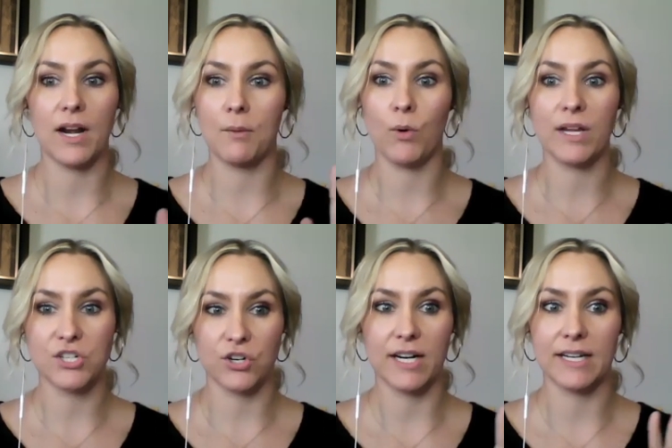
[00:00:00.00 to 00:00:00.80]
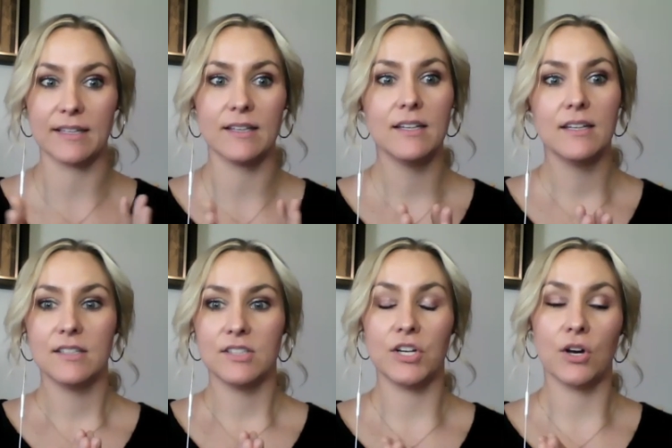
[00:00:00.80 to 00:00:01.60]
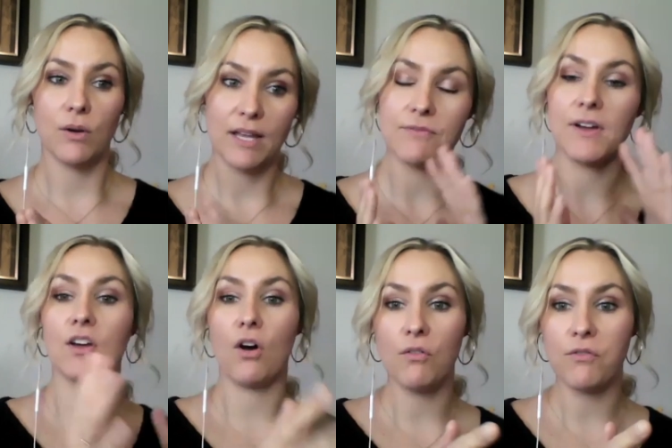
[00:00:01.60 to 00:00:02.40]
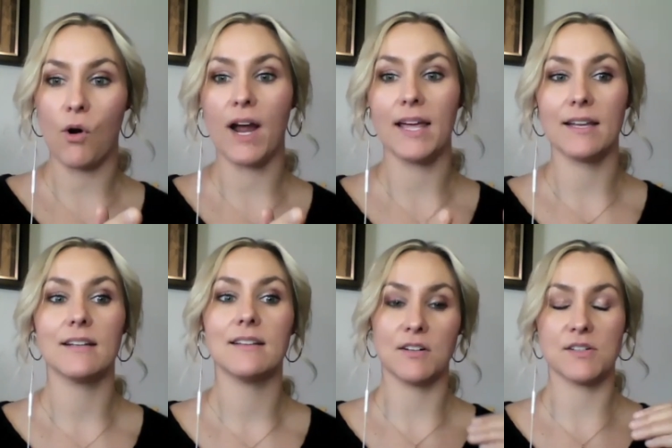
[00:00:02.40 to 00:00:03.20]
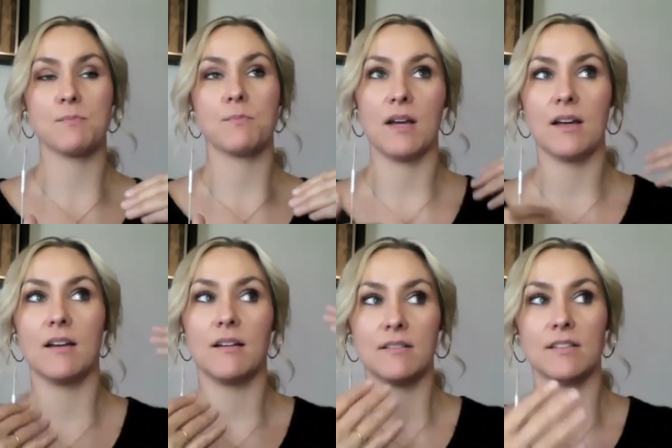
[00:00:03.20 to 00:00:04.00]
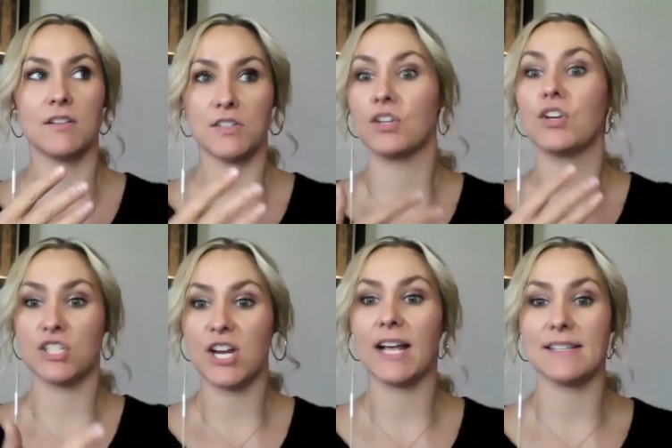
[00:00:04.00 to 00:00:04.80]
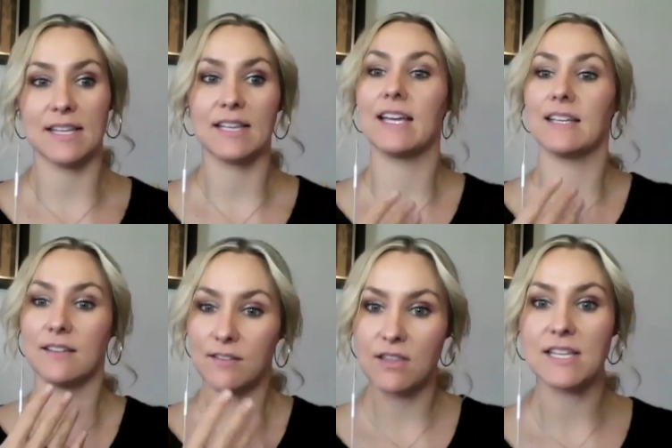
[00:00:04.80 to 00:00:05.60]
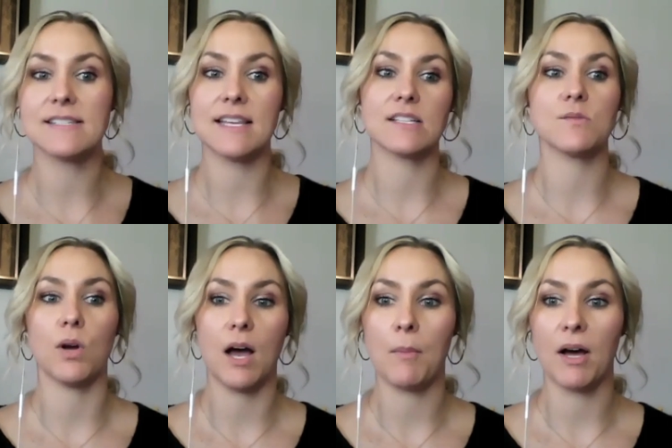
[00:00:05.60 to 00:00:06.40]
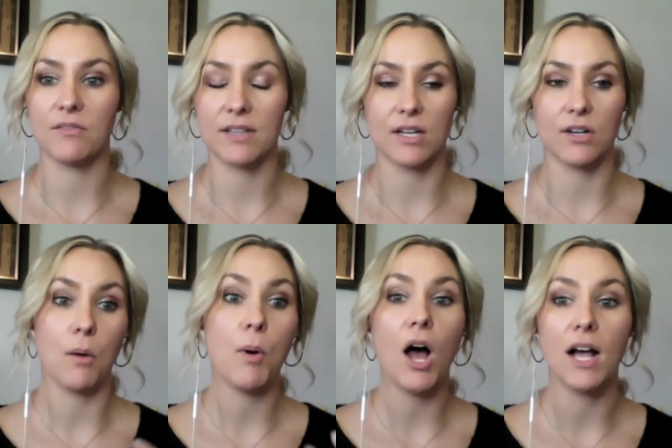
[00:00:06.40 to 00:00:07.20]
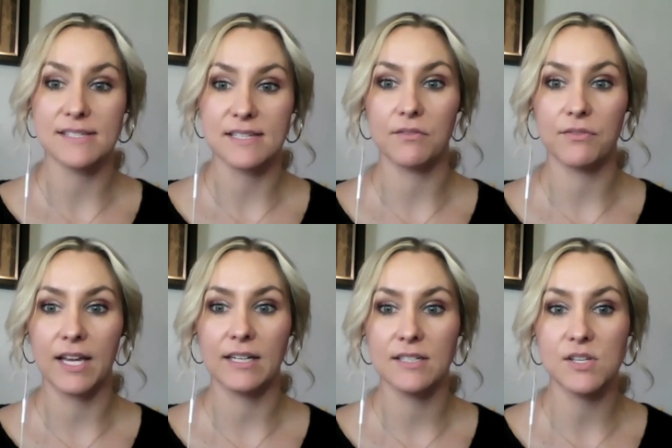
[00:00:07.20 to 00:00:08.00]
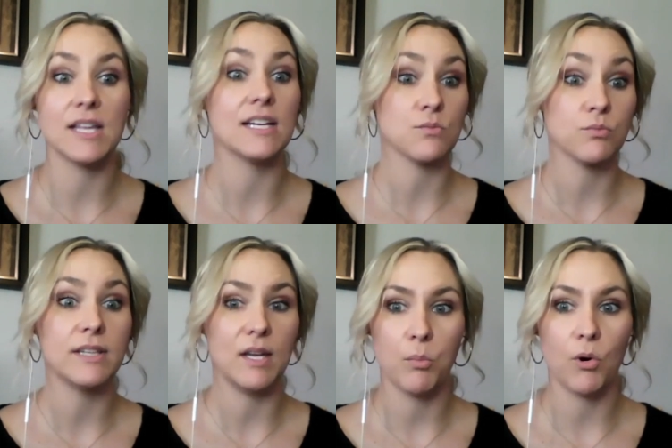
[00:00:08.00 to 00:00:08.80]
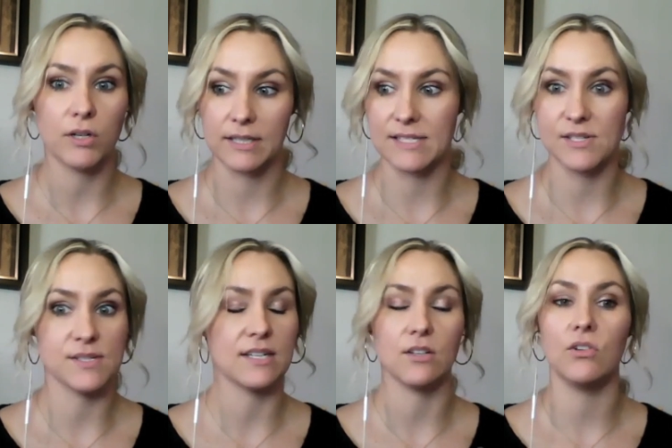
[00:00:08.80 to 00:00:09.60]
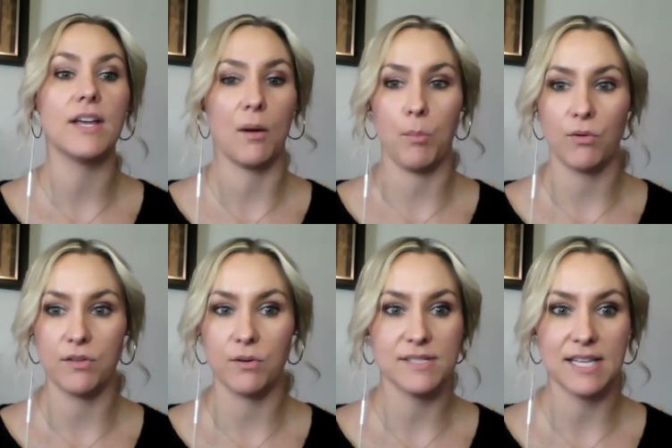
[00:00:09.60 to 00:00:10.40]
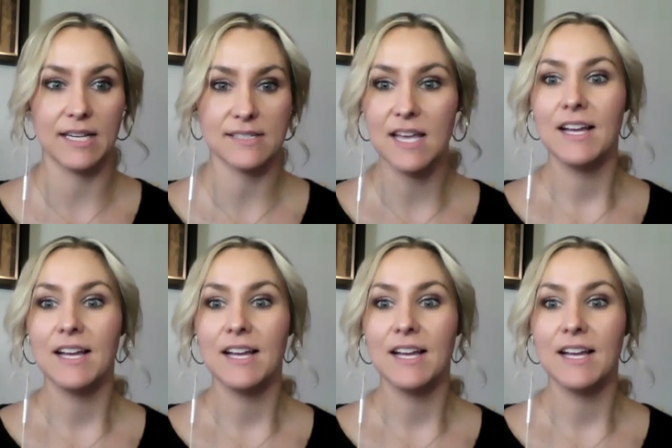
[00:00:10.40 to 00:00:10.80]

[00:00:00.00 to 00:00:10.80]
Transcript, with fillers: i'm wagering you know if i go for it there's there's a good chance that like these things will come out of it that are a positive thing so i think it's really important as you said to look at both of those things